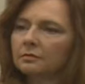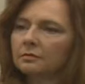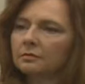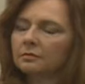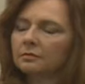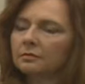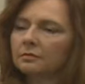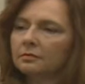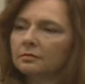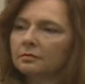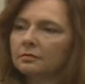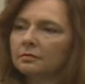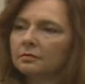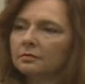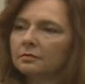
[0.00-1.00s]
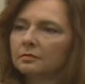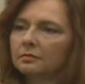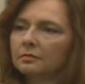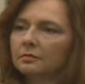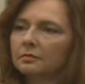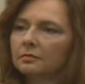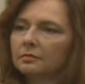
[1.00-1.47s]

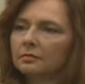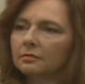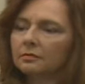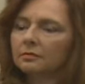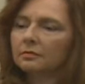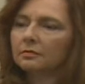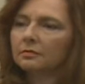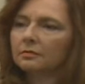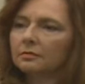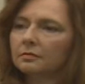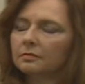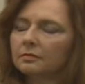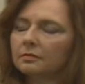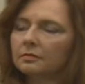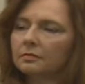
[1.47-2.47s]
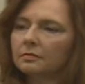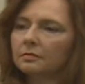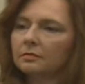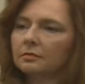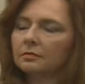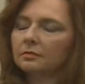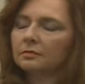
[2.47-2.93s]

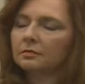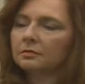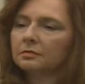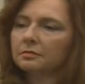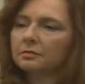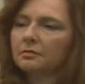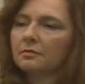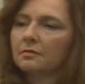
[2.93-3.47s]
(silent)